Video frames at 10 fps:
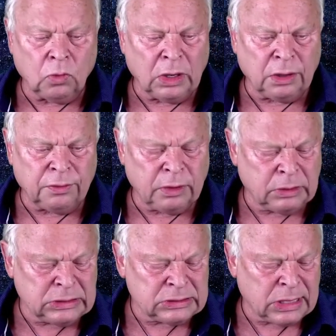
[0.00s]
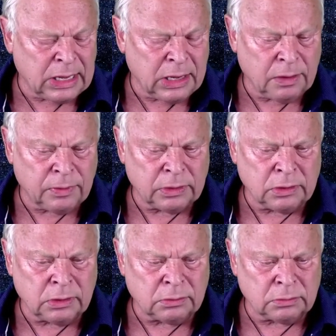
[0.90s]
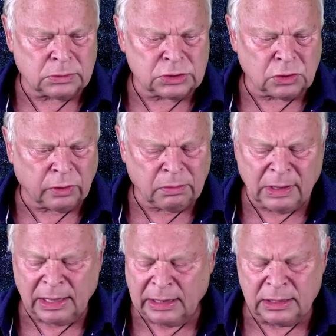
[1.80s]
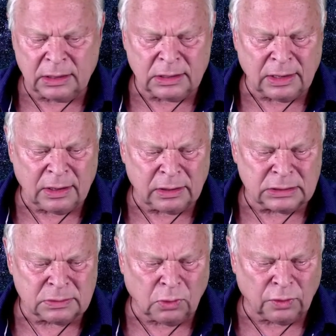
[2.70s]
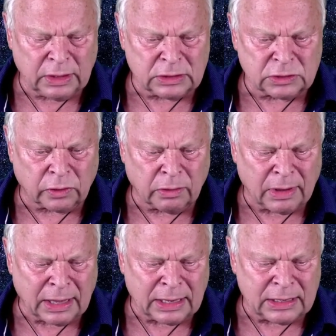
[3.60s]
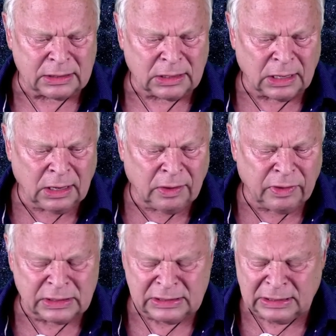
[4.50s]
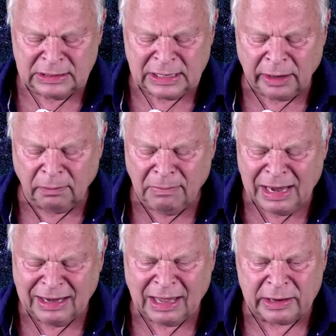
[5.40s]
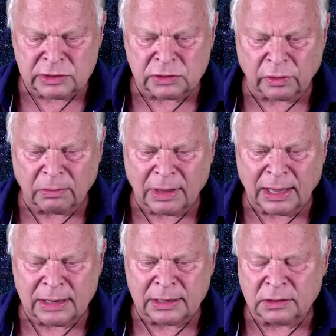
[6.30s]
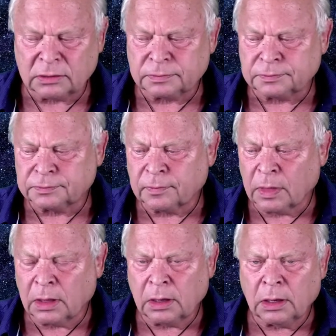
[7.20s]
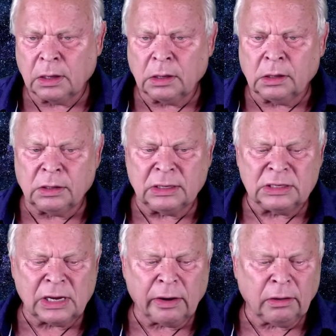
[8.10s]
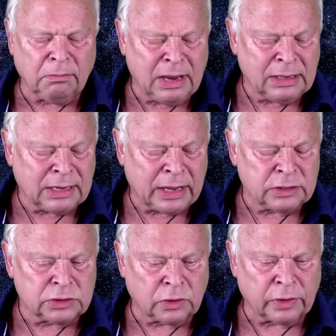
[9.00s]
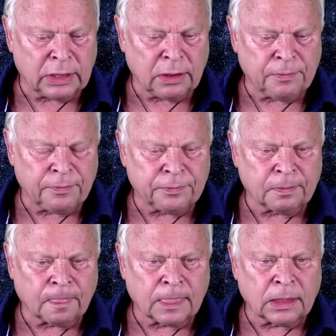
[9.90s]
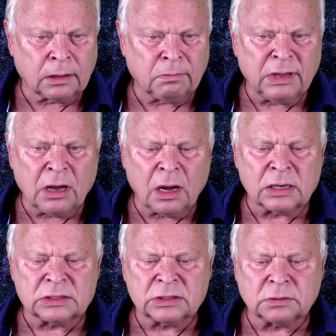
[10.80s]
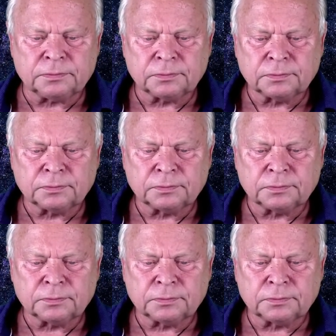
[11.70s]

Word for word: Well, there is a story behind it, and there is more than a story behind it. There's the entire mankind story behind it. The entire mankind story, because